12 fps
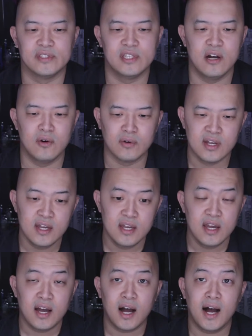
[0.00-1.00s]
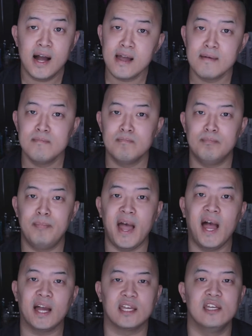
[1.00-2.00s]
So I'm
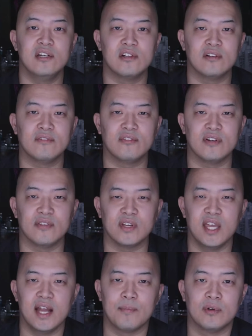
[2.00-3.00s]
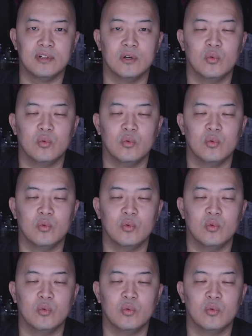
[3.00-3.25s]
back here in front of the camera